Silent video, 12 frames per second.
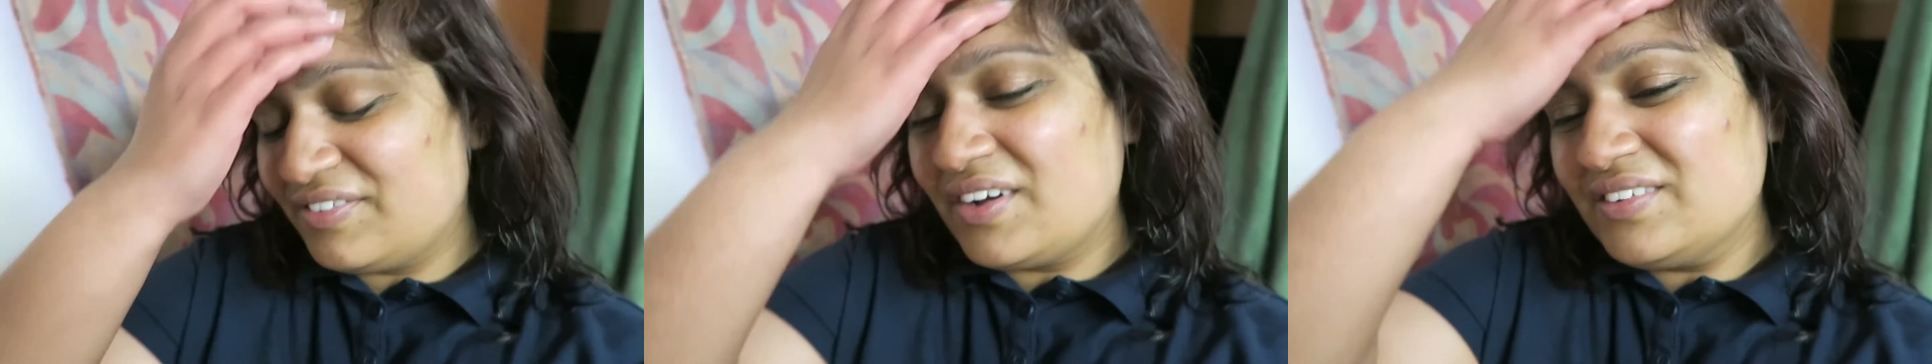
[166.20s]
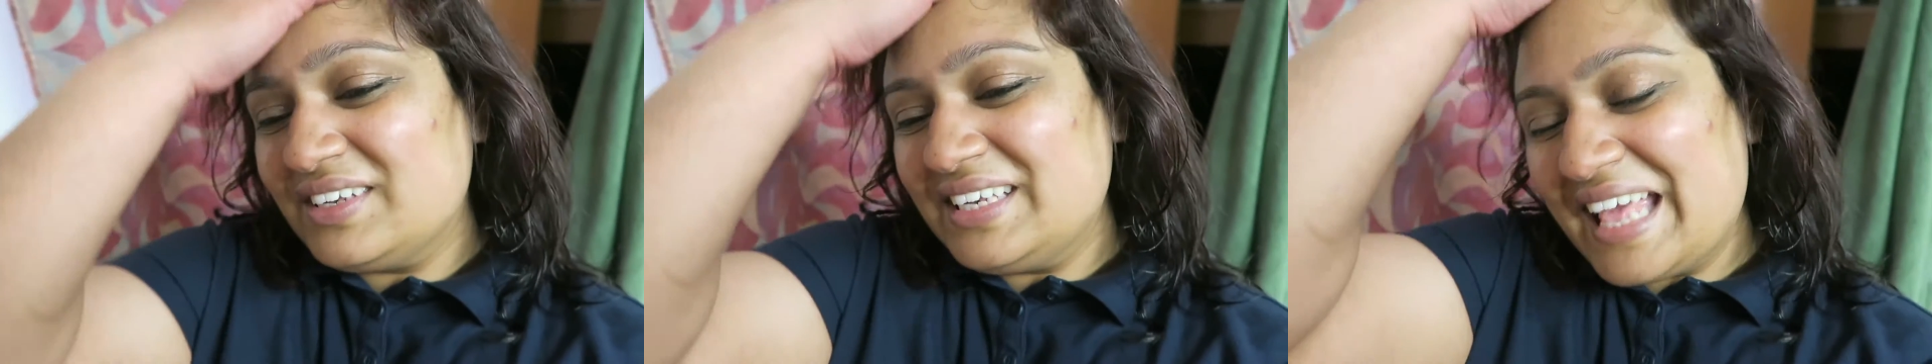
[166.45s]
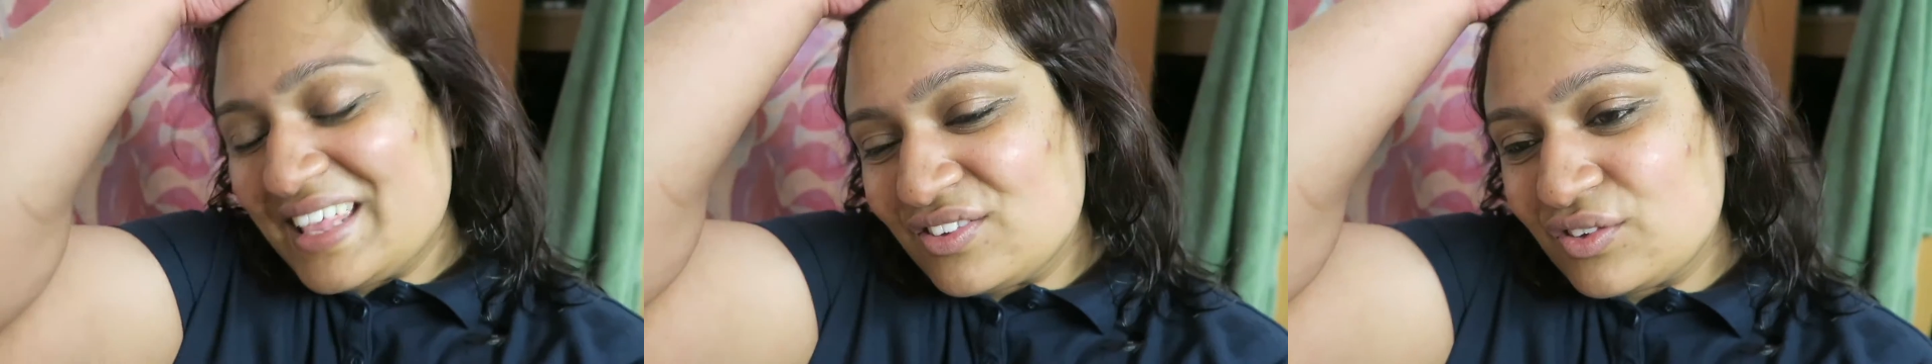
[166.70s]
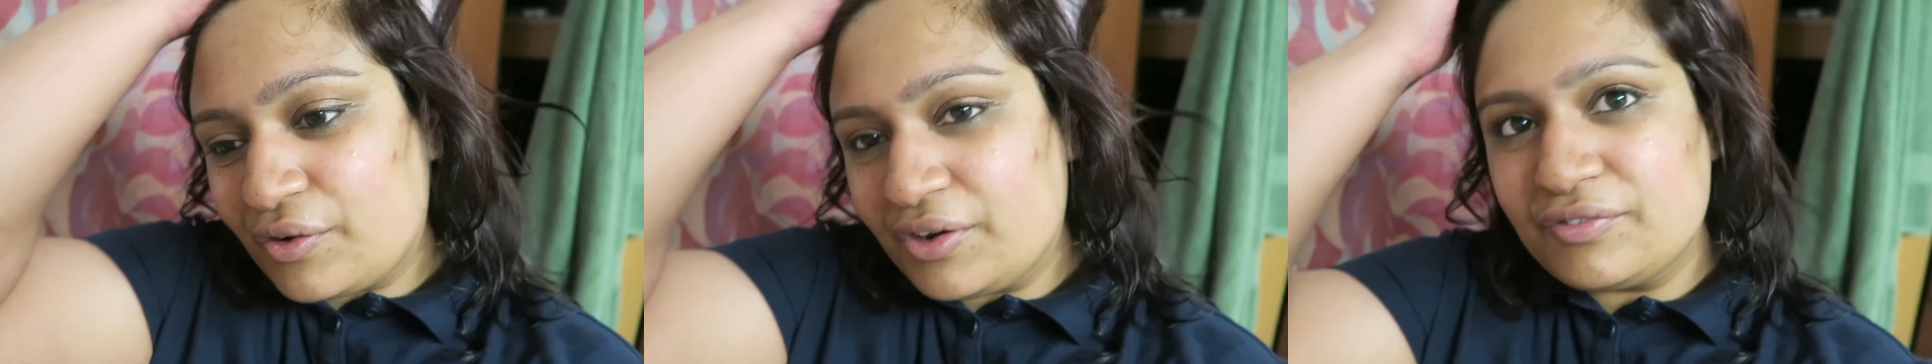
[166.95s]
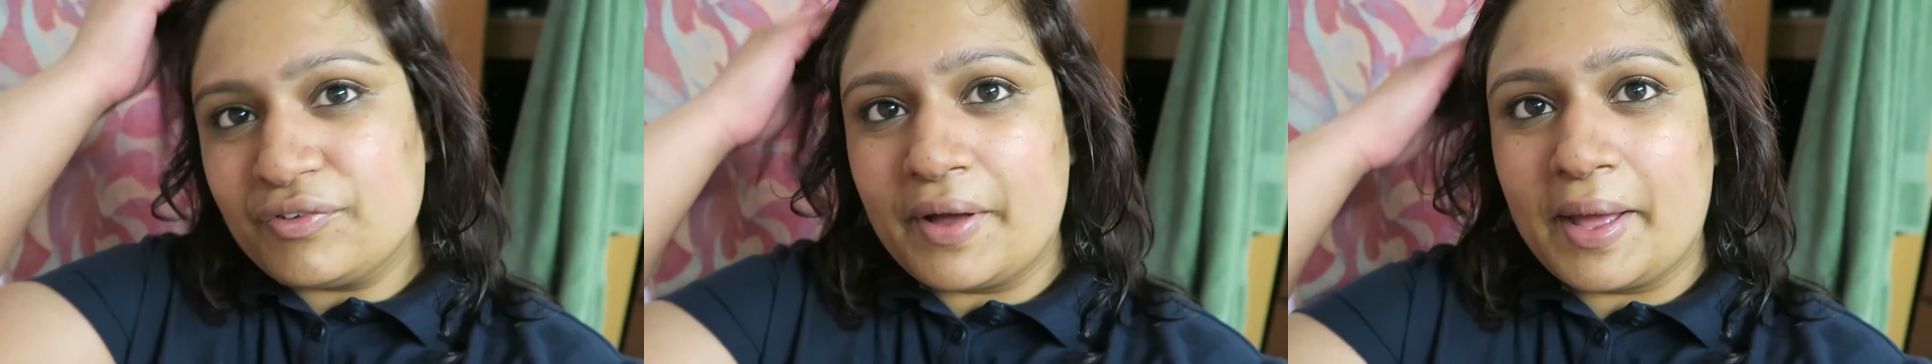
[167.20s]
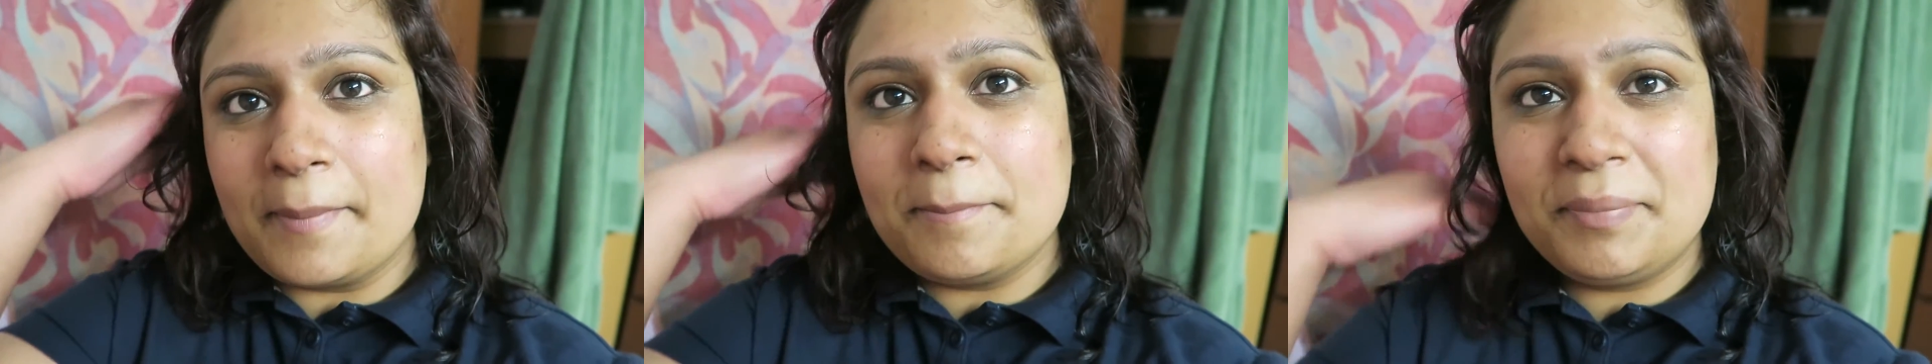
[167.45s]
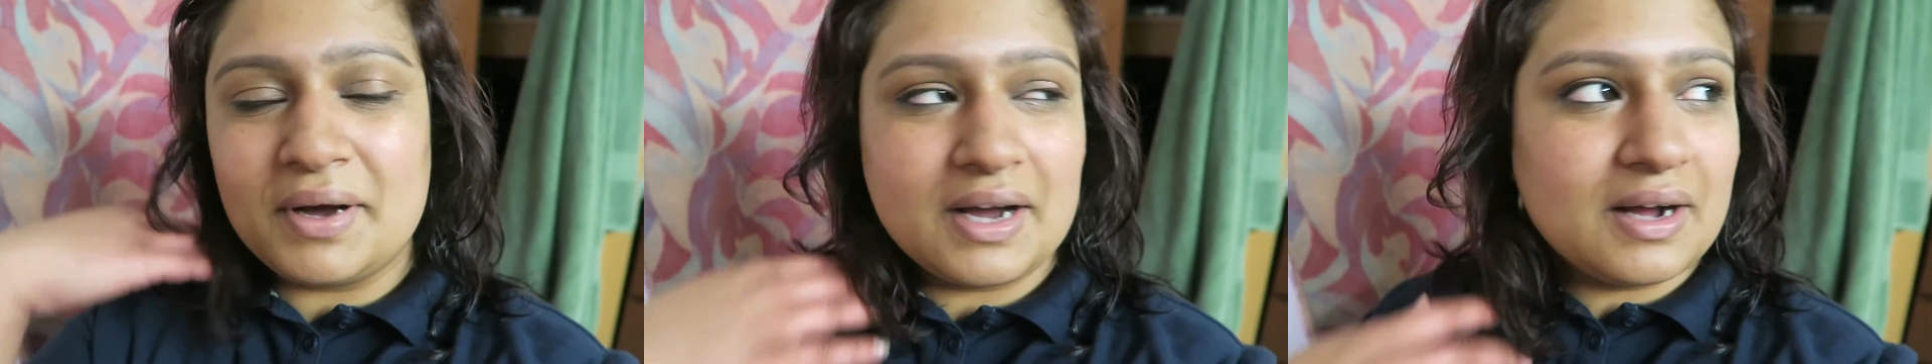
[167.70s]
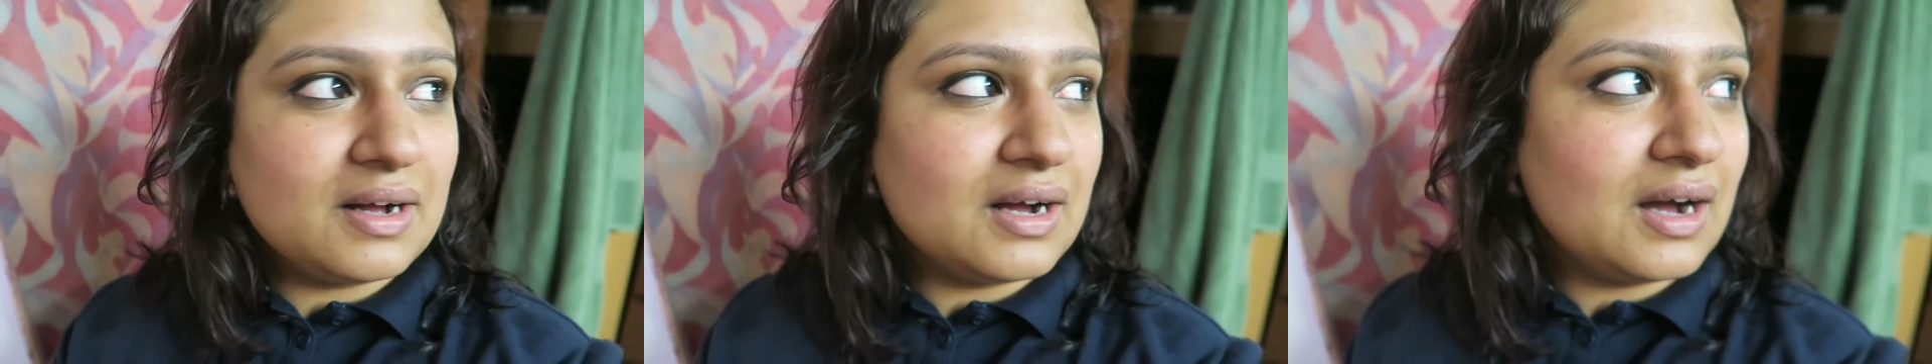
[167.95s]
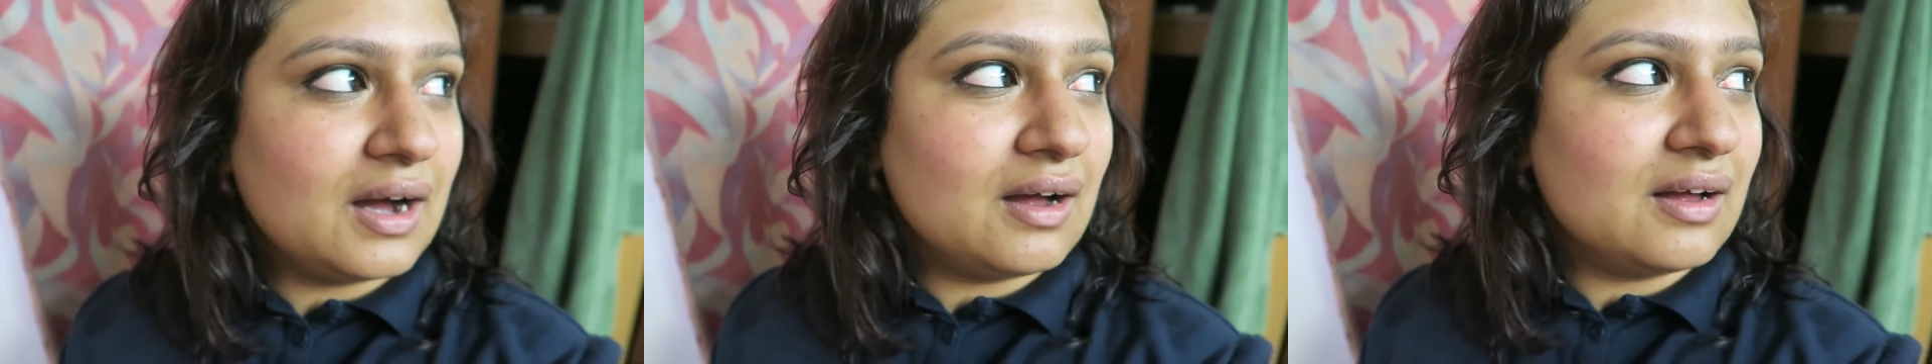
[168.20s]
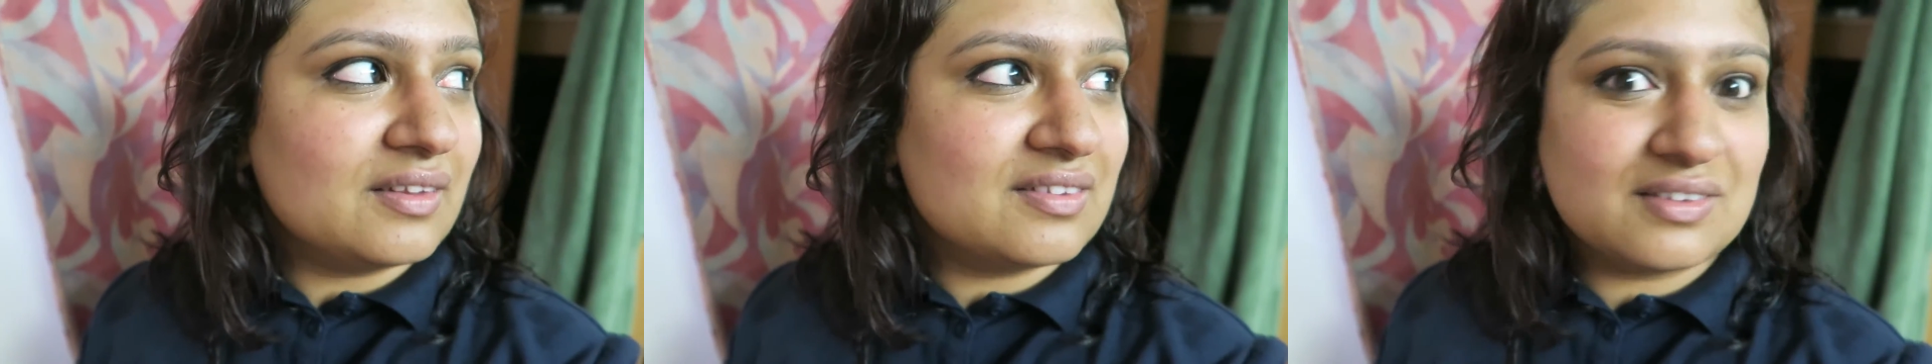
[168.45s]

felt less sorry for him but uh,